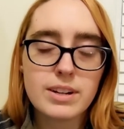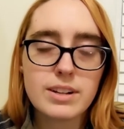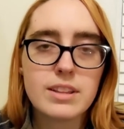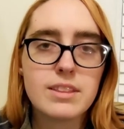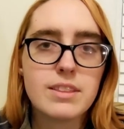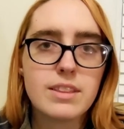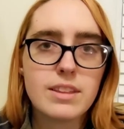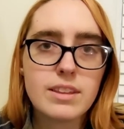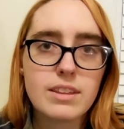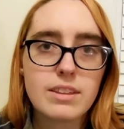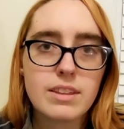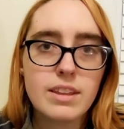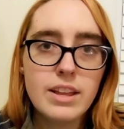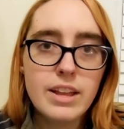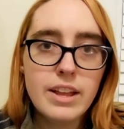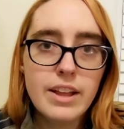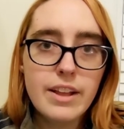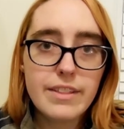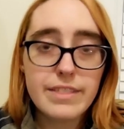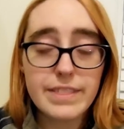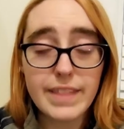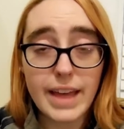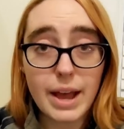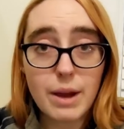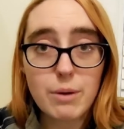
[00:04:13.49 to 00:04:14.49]
And I think
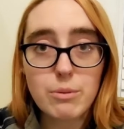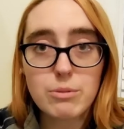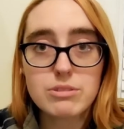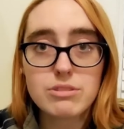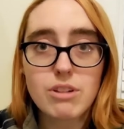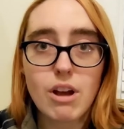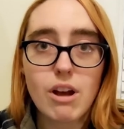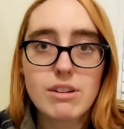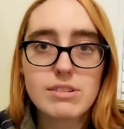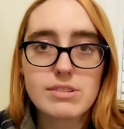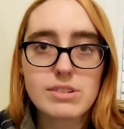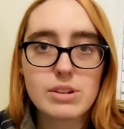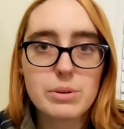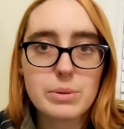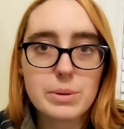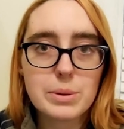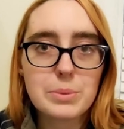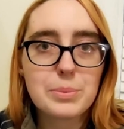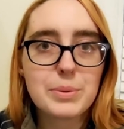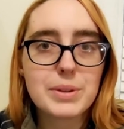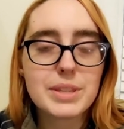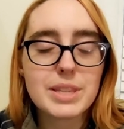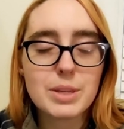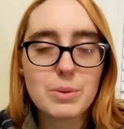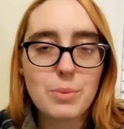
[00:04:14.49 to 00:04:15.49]
that was also a
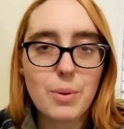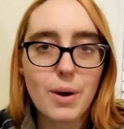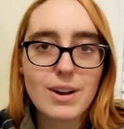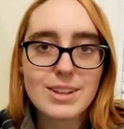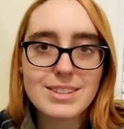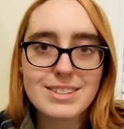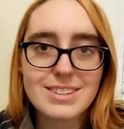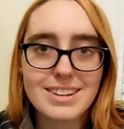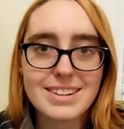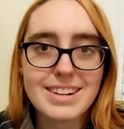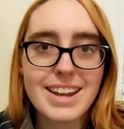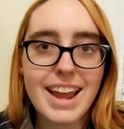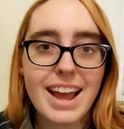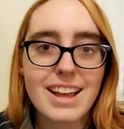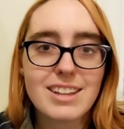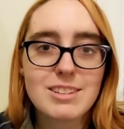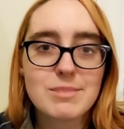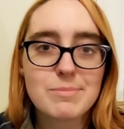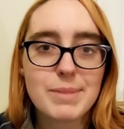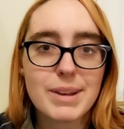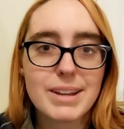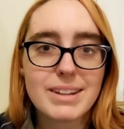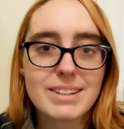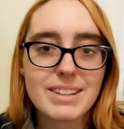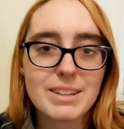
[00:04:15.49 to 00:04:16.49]
really well done
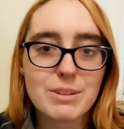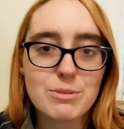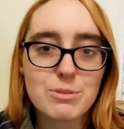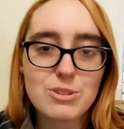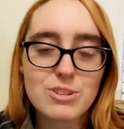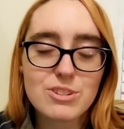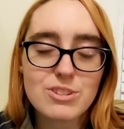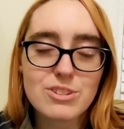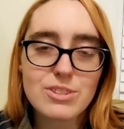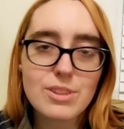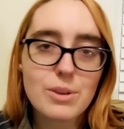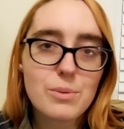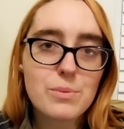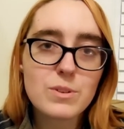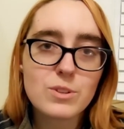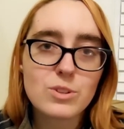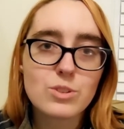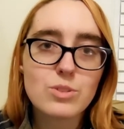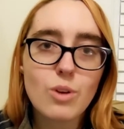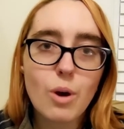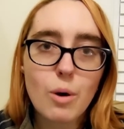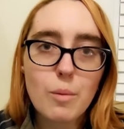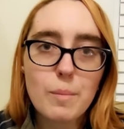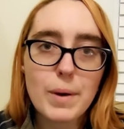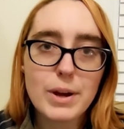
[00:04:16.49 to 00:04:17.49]
aspect. It was just, there was
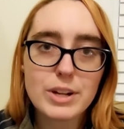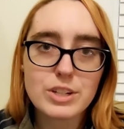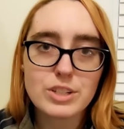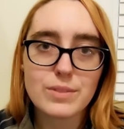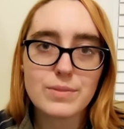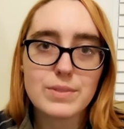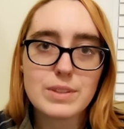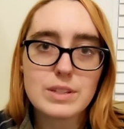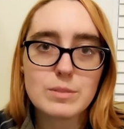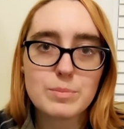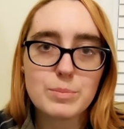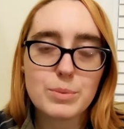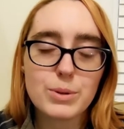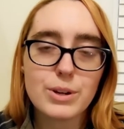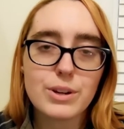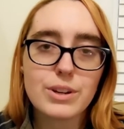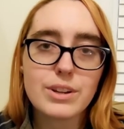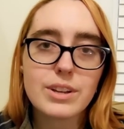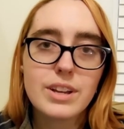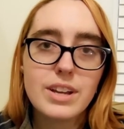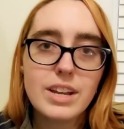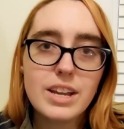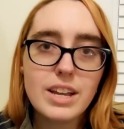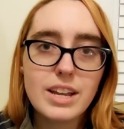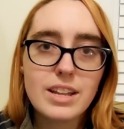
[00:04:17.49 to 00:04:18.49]
so much of this
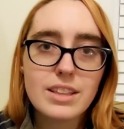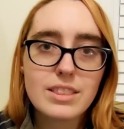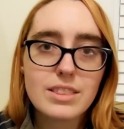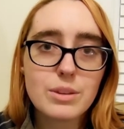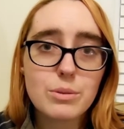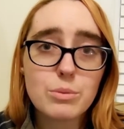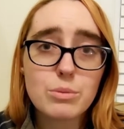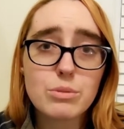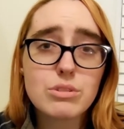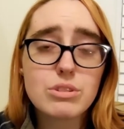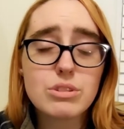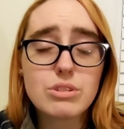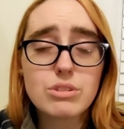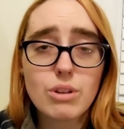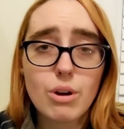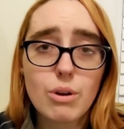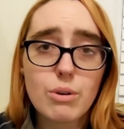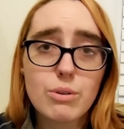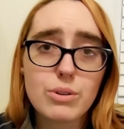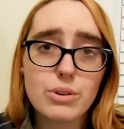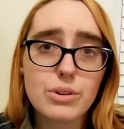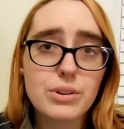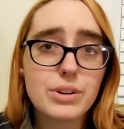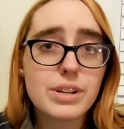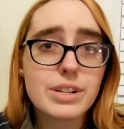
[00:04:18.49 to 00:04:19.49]
book that was
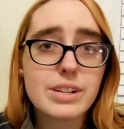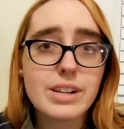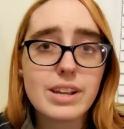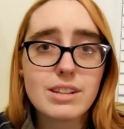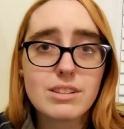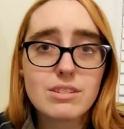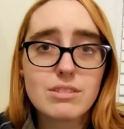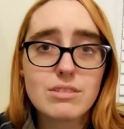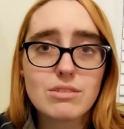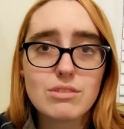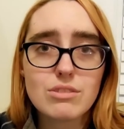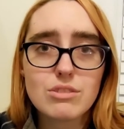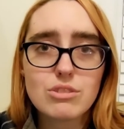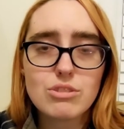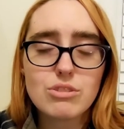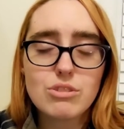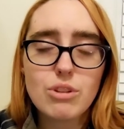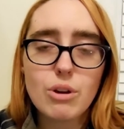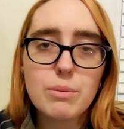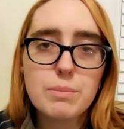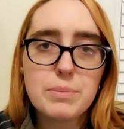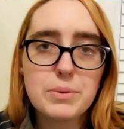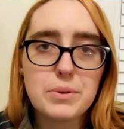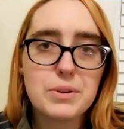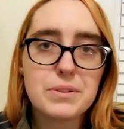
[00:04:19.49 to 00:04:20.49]
so good and
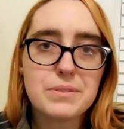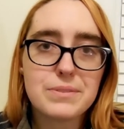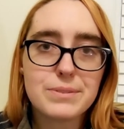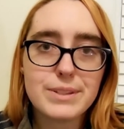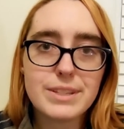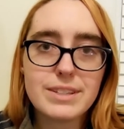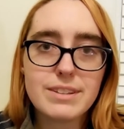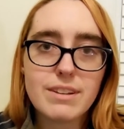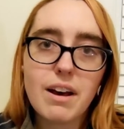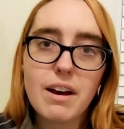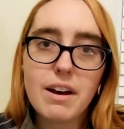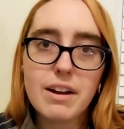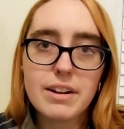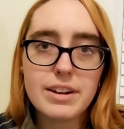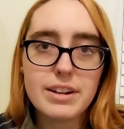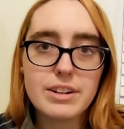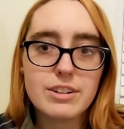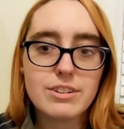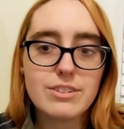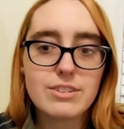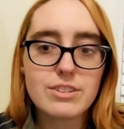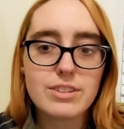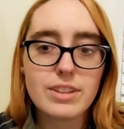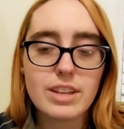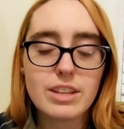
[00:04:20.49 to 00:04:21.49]
so beautifully done
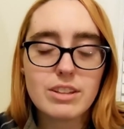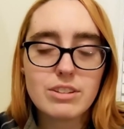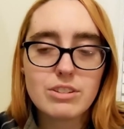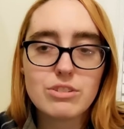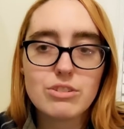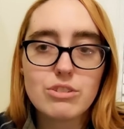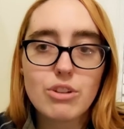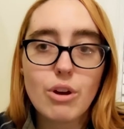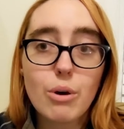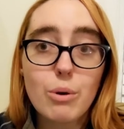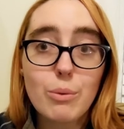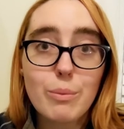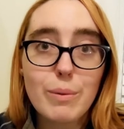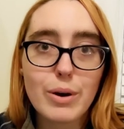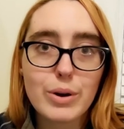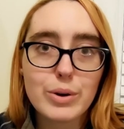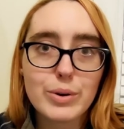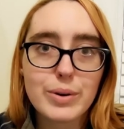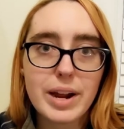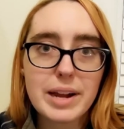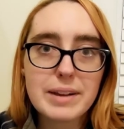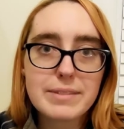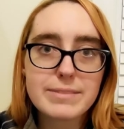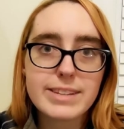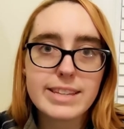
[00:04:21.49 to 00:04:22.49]
and just like so well
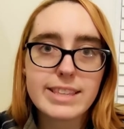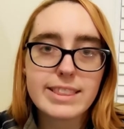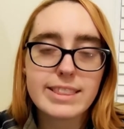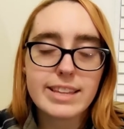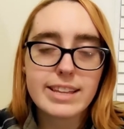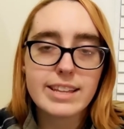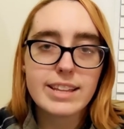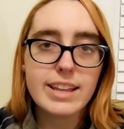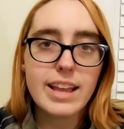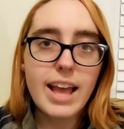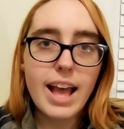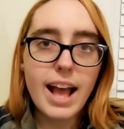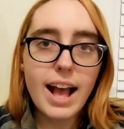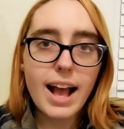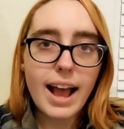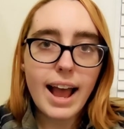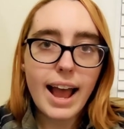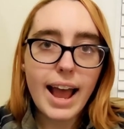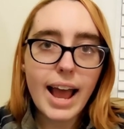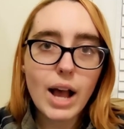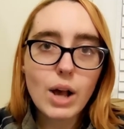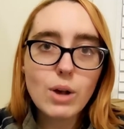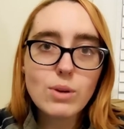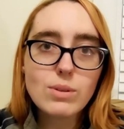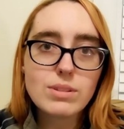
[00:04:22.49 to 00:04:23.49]
crafted that
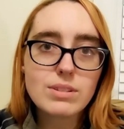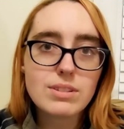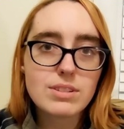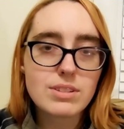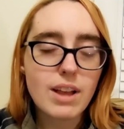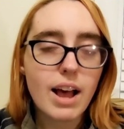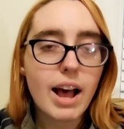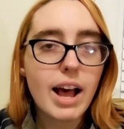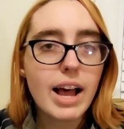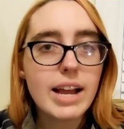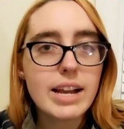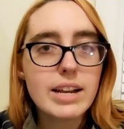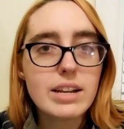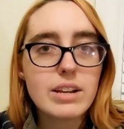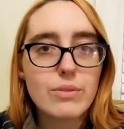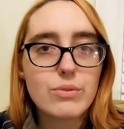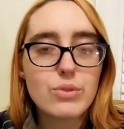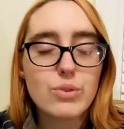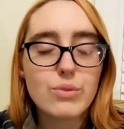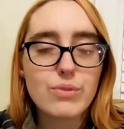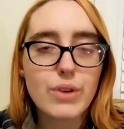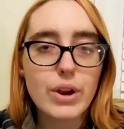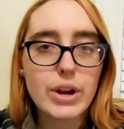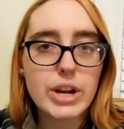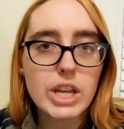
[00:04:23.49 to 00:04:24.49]
outside of
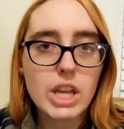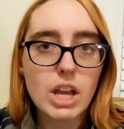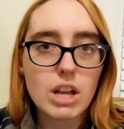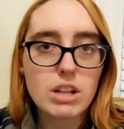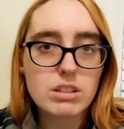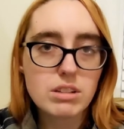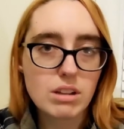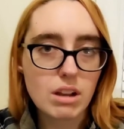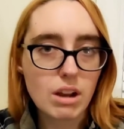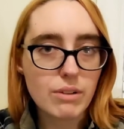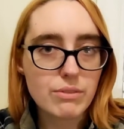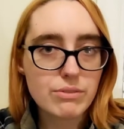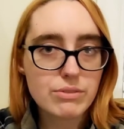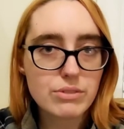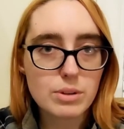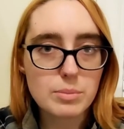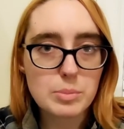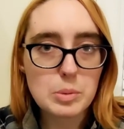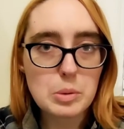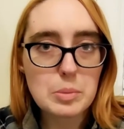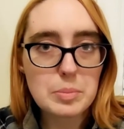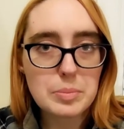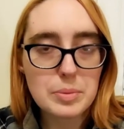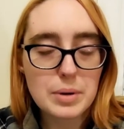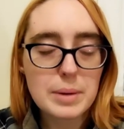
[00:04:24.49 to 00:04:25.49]
the very
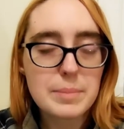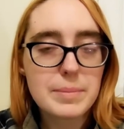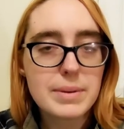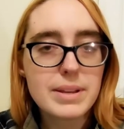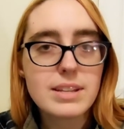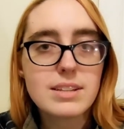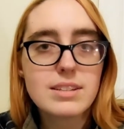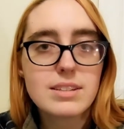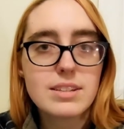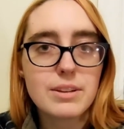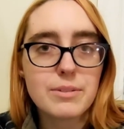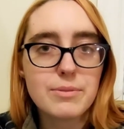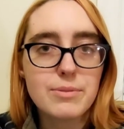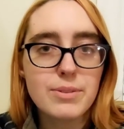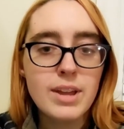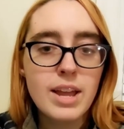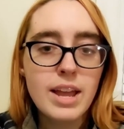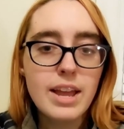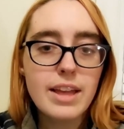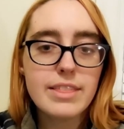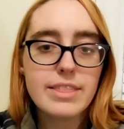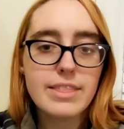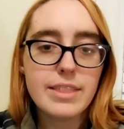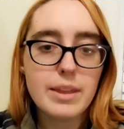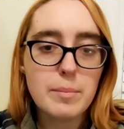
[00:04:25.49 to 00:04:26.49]
uncomfortable premise of
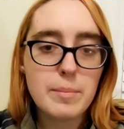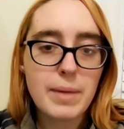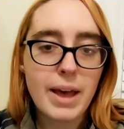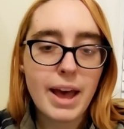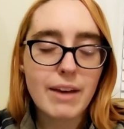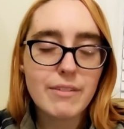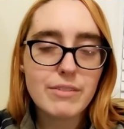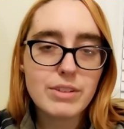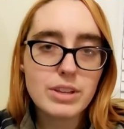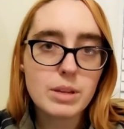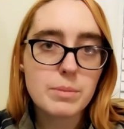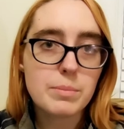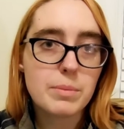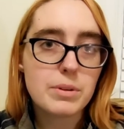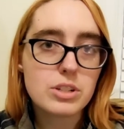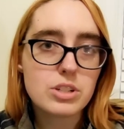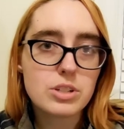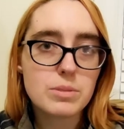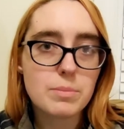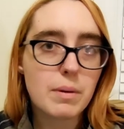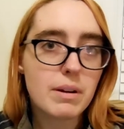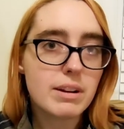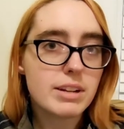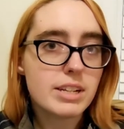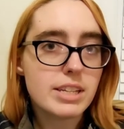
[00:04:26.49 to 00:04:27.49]
them having a
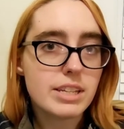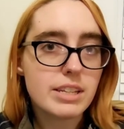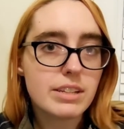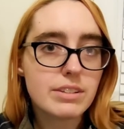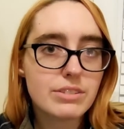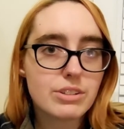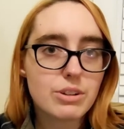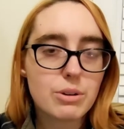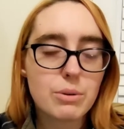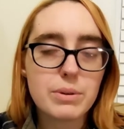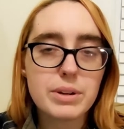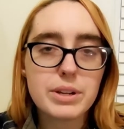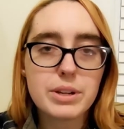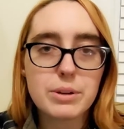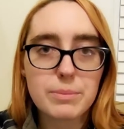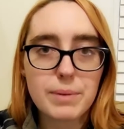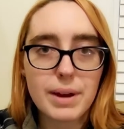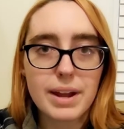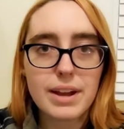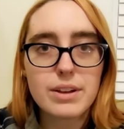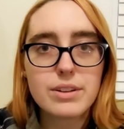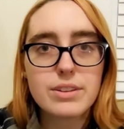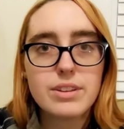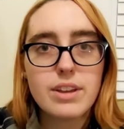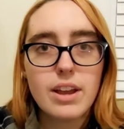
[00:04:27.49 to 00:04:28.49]
bunch of money and going
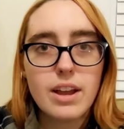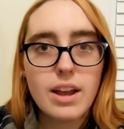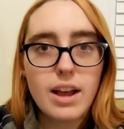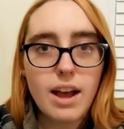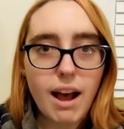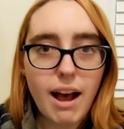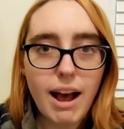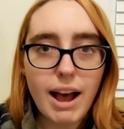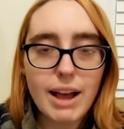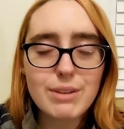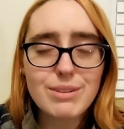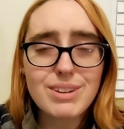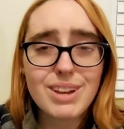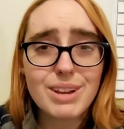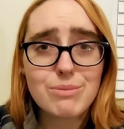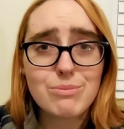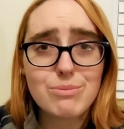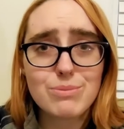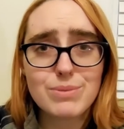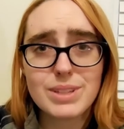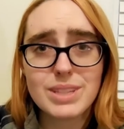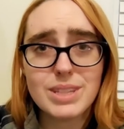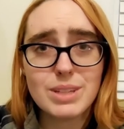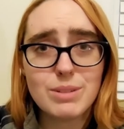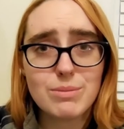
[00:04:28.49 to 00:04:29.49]
around, I, I
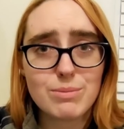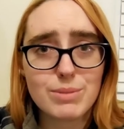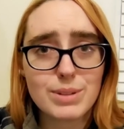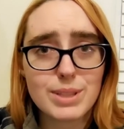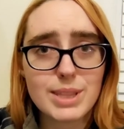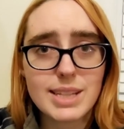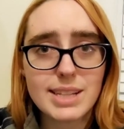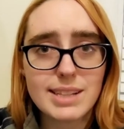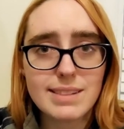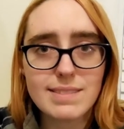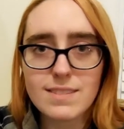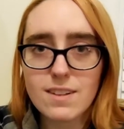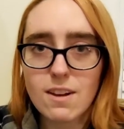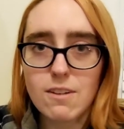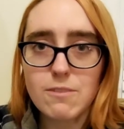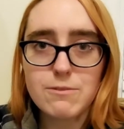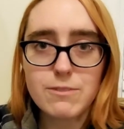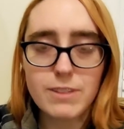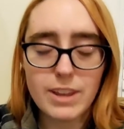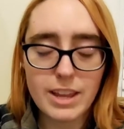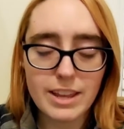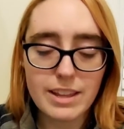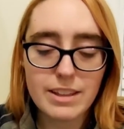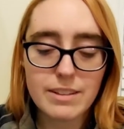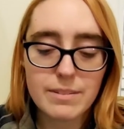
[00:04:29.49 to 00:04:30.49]
really, really
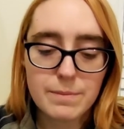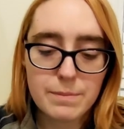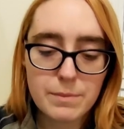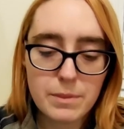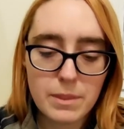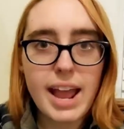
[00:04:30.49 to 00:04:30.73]
loved it.